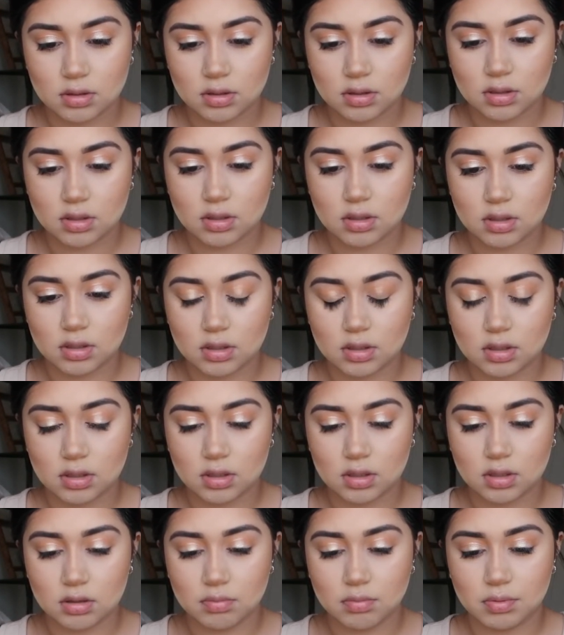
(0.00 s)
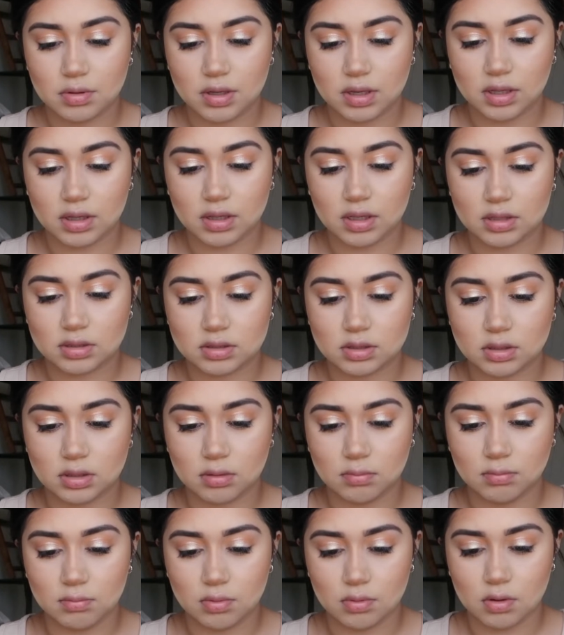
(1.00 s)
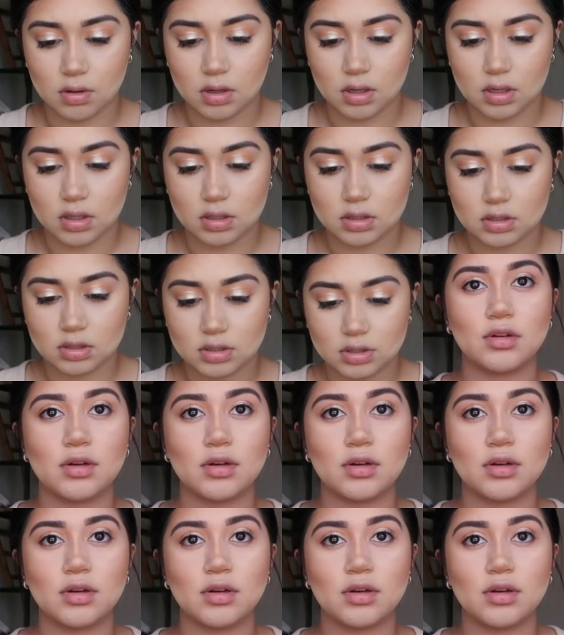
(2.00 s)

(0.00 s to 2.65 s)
and apply that to the brush.